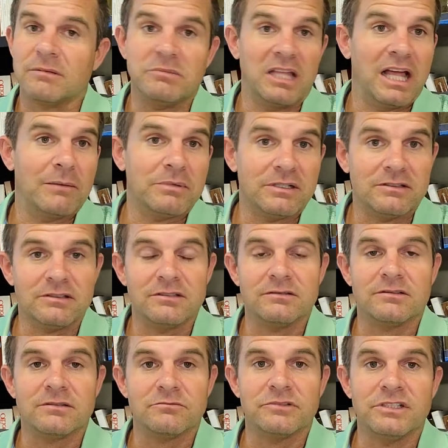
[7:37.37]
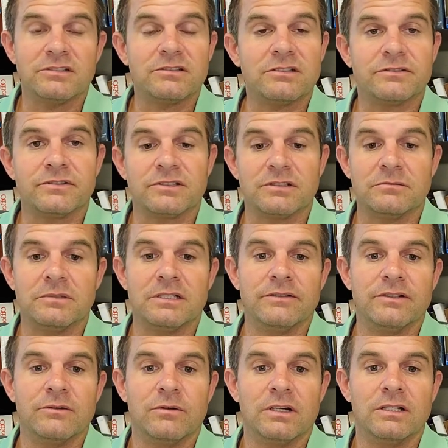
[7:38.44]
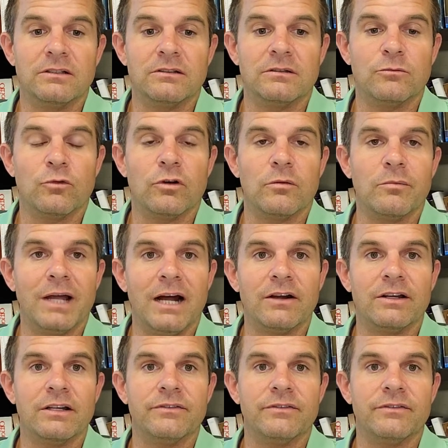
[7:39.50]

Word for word: Be happy to do some research for somebody if they wanted to learn more about it,